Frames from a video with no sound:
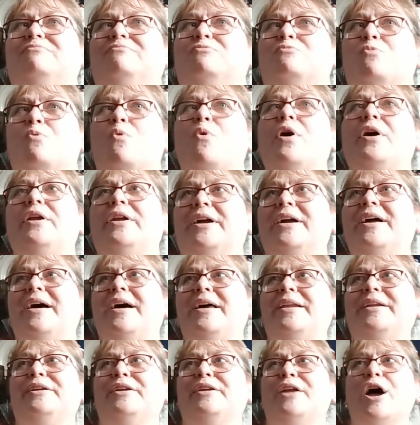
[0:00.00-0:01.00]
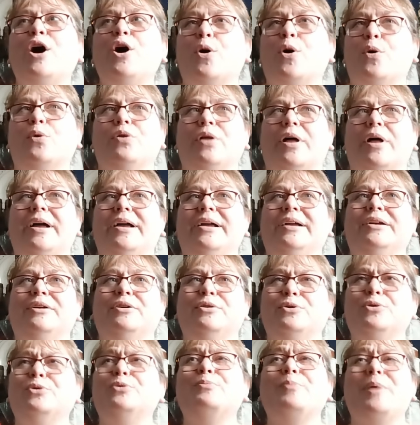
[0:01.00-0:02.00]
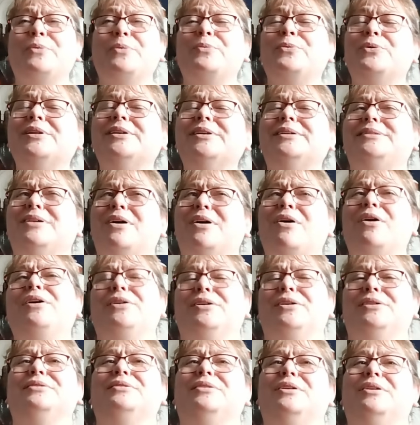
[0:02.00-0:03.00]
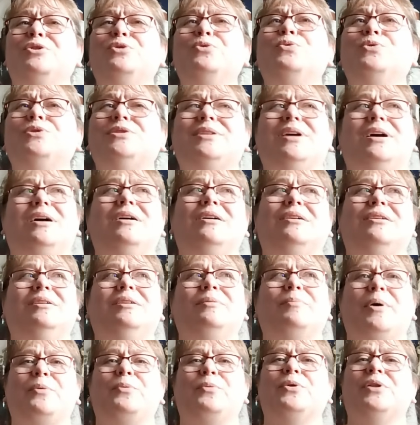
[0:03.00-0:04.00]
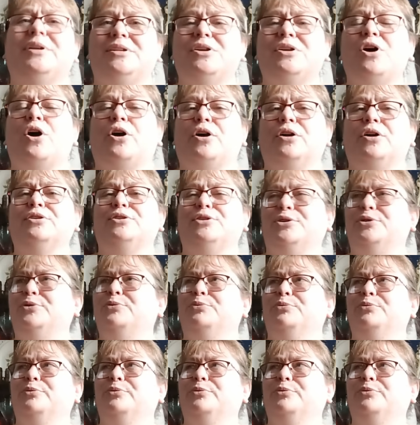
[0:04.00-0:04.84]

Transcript: want to kind of know, like, who am I really talking? Who was that? Am I really talking to?